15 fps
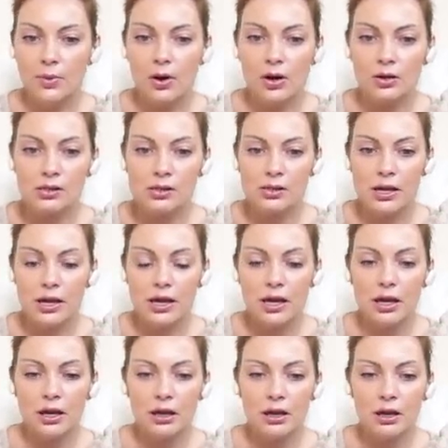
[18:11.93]

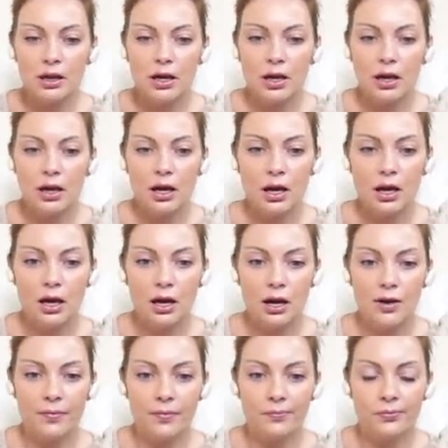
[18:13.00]
unboxing,
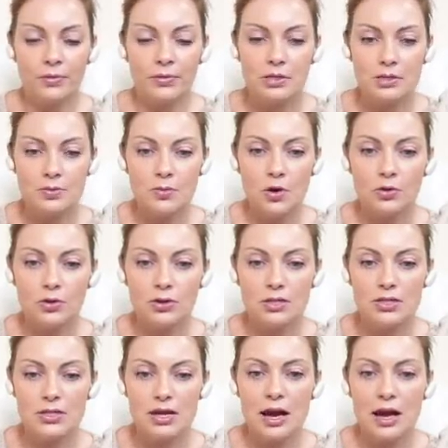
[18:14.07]
um, small
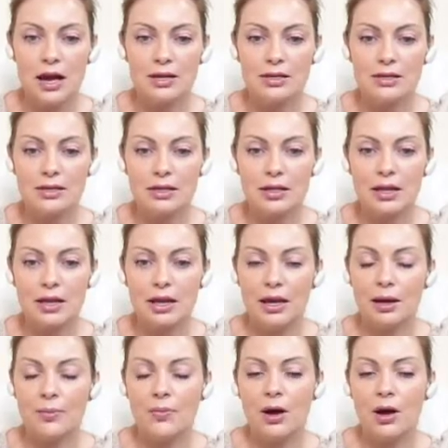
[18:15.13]
design,
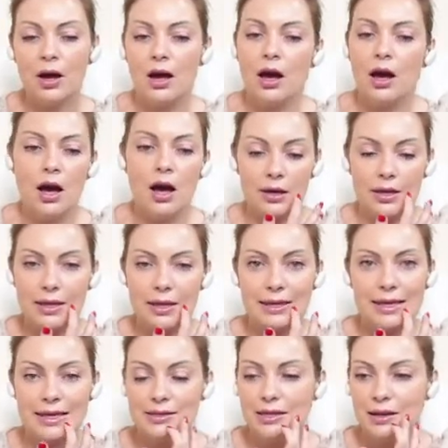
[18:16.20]
slim, uh,
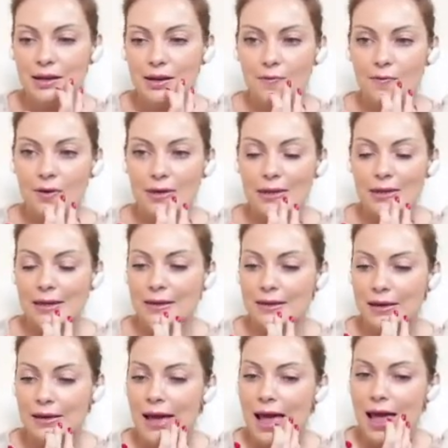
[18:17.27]
can easily fit
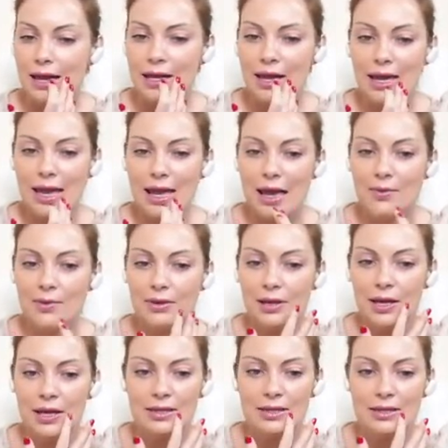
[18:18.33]
under any
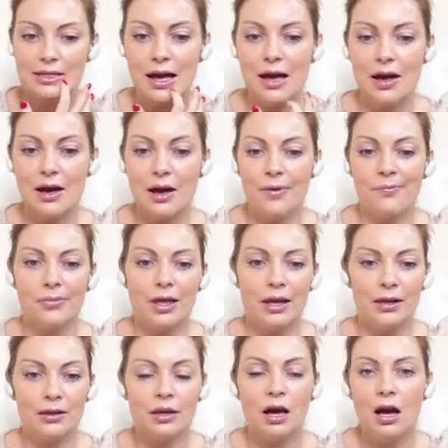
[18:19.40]
cabinets um,
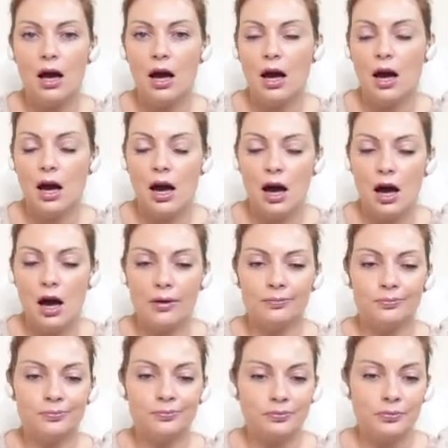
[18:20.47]
and
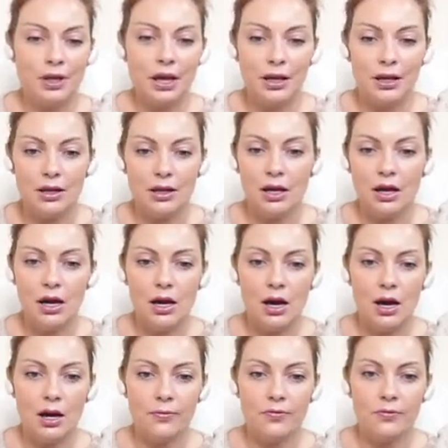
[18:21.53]
um, any
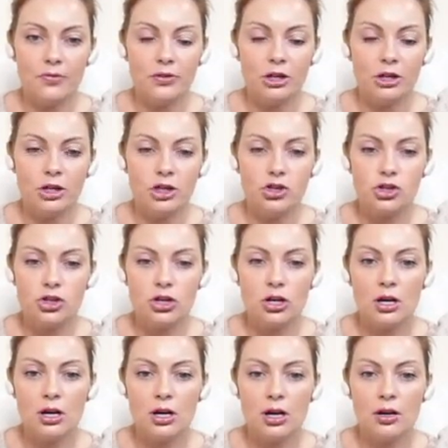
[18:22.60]
uh,
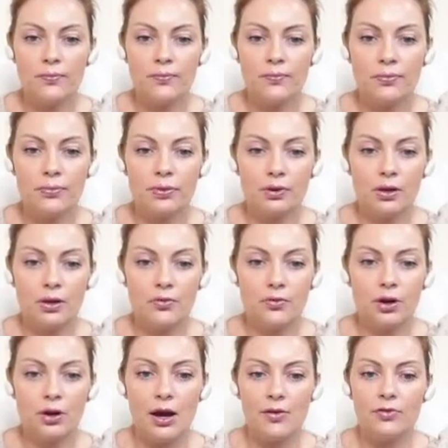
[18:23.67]
furniture. If
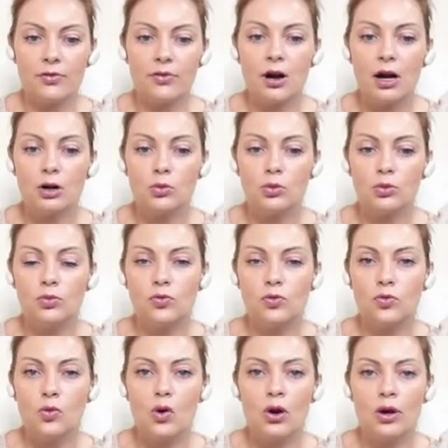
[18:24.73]
you have hardwood
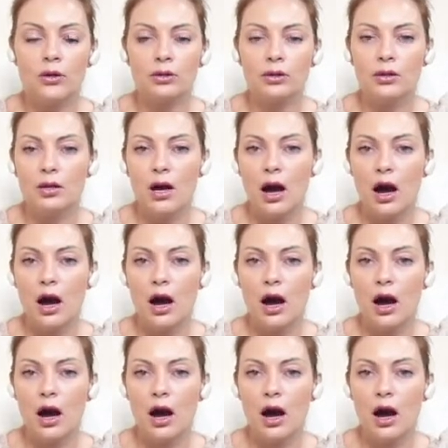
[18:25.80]
floor,